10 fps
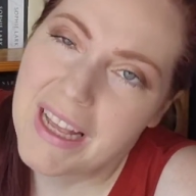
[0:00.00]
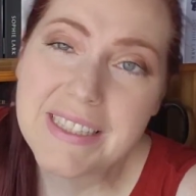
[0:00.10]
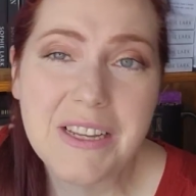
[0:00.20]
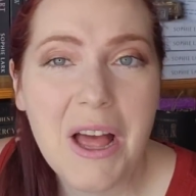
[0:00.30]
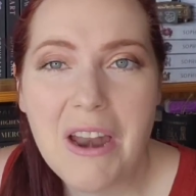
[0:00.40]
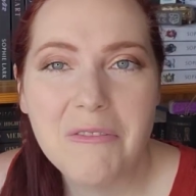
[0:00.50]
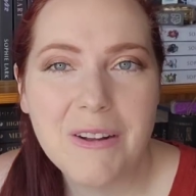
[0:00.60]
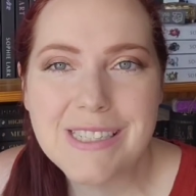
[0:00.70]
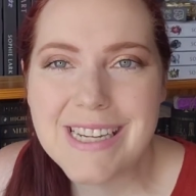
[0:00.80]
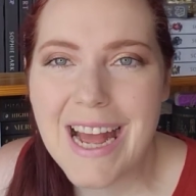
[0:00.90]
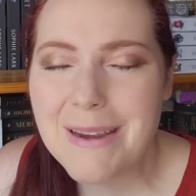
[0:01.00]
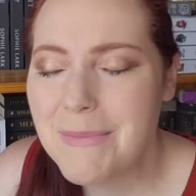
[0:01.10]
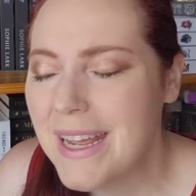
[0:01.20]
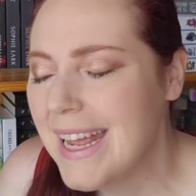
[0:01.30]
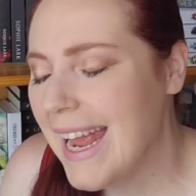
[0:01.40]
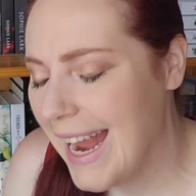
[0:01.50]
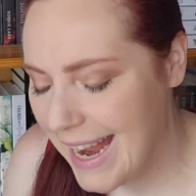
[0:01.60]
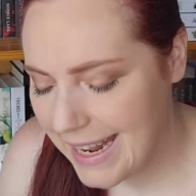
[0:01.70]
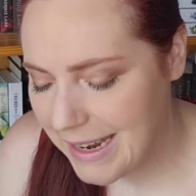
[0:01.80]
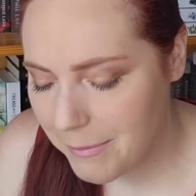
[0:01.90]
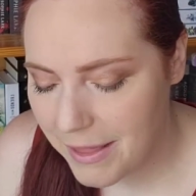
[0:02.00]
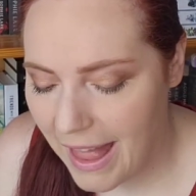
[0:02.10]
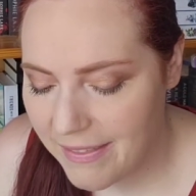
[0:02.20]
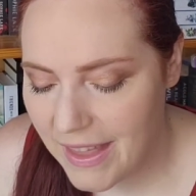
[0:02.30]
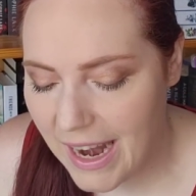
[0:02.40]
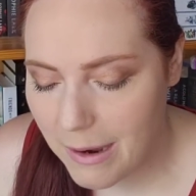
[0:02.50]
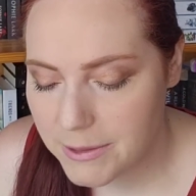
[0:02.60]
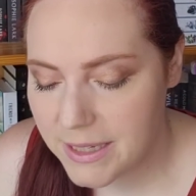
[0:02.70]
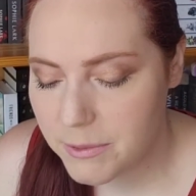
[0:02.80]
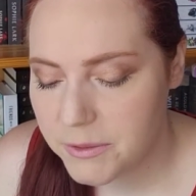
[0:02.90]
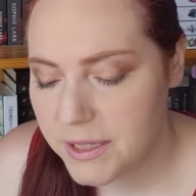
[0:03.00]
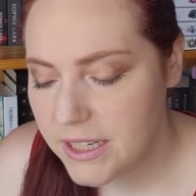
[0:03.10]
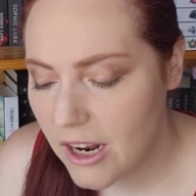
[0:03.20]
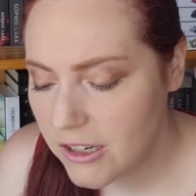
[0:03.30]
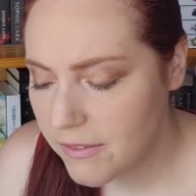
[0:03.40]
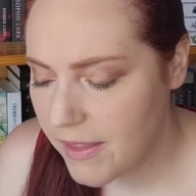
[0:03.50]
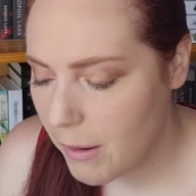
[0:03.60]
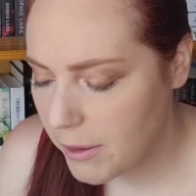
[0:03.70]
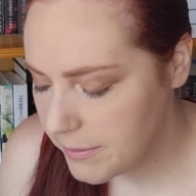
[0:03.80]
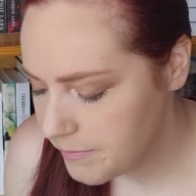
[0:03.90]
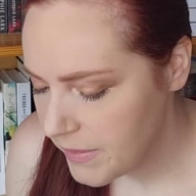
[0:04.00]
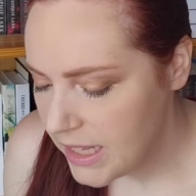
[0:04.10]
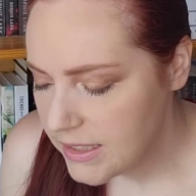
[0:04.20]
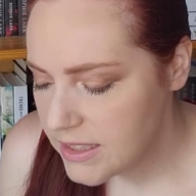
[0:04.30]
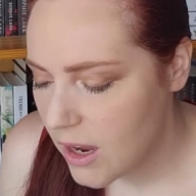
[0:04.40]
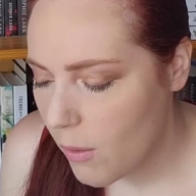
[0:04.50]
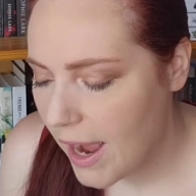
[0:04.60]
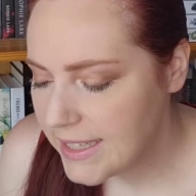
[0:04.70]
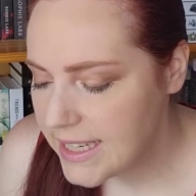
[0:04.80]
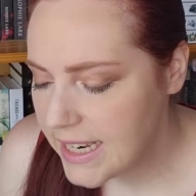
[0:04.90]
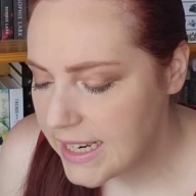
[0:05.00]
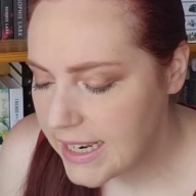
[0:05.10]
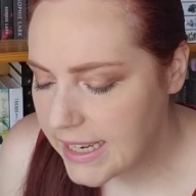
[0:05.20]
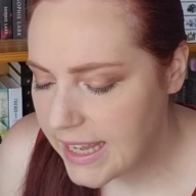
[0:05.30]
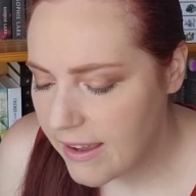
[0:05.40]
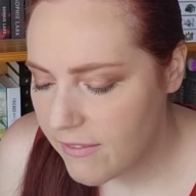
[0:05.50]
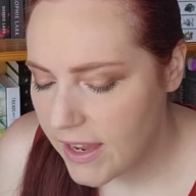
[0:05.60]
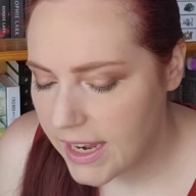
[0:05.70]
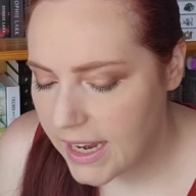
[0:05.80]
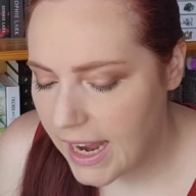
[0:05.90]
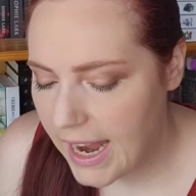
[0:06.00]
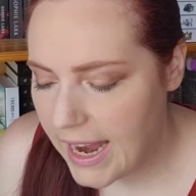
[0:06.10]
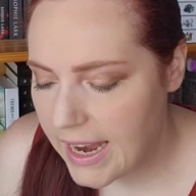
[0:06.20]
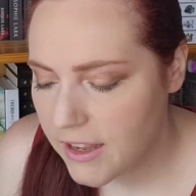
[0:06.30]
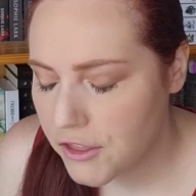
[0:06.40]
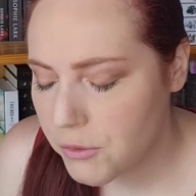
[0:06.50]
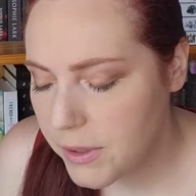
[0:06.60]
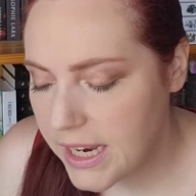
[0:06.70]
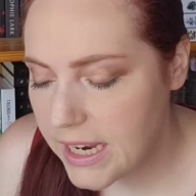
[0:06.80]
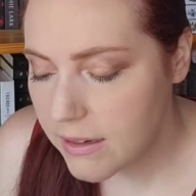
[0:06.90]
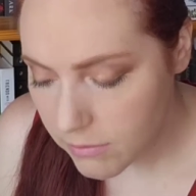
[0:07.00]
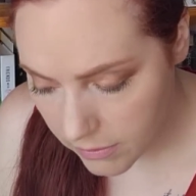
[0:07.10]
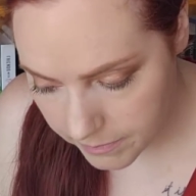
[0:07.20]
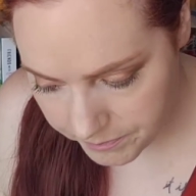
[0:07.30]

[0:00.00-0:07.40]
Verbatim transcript: still had a fun time and I'm glad that I was able to read an arc of that one. So I did give it a three,